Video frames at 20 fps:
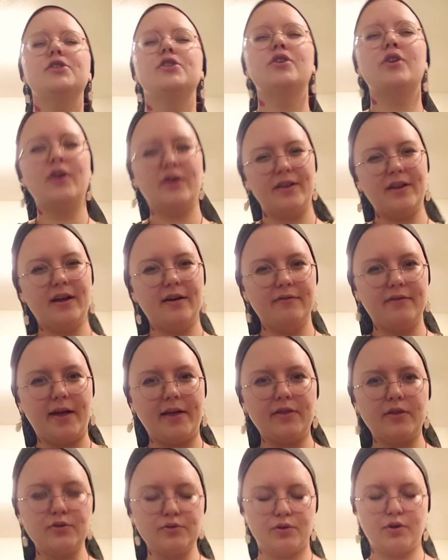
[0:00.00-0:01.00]
You know how they have
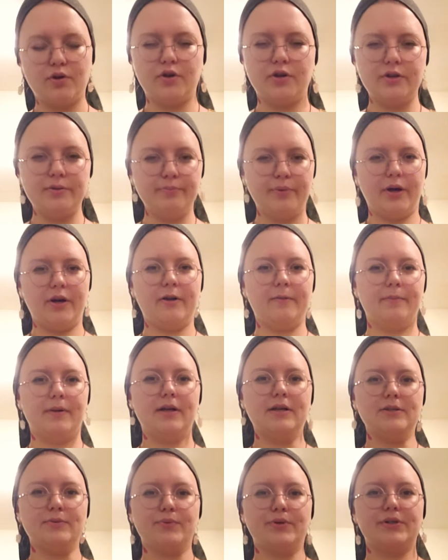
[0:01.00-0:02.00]
like those cookie brownie
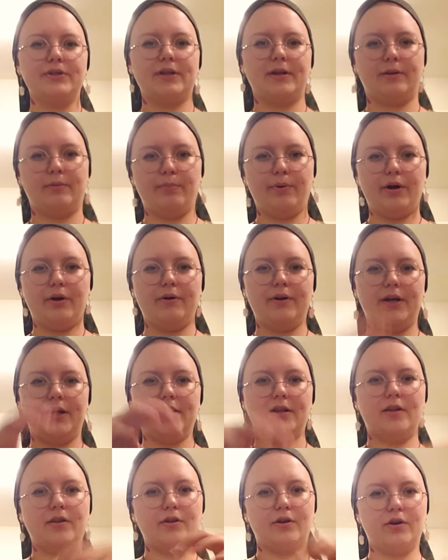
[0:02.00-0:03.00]
blends where it's like the brownie and
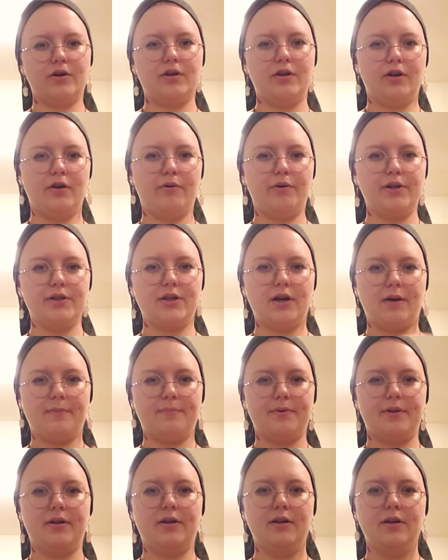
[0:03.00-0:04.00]
then the cookie dough on
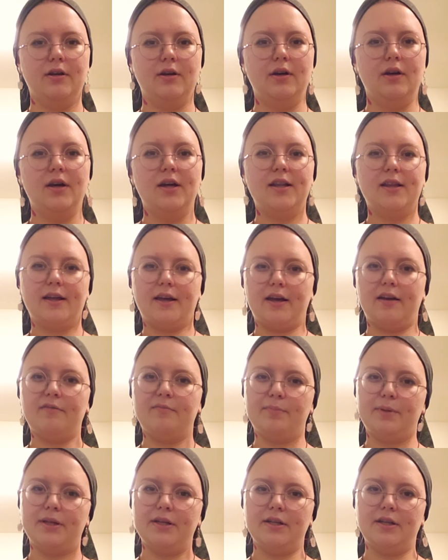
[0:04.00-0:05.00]
top and they kind of
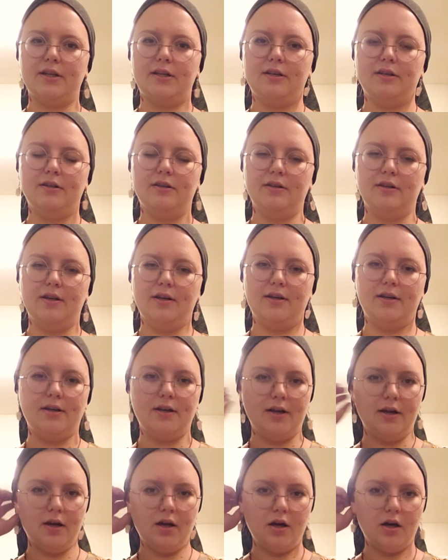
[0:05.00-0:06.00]
blended
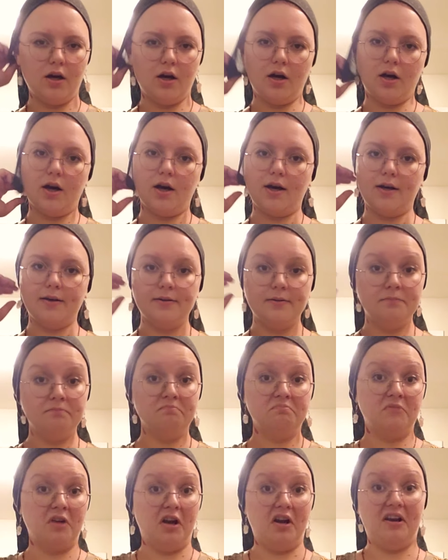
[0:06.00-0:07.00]
in
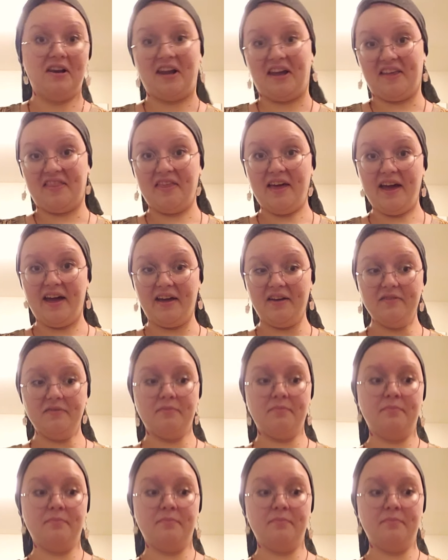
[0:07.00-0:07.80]
like that.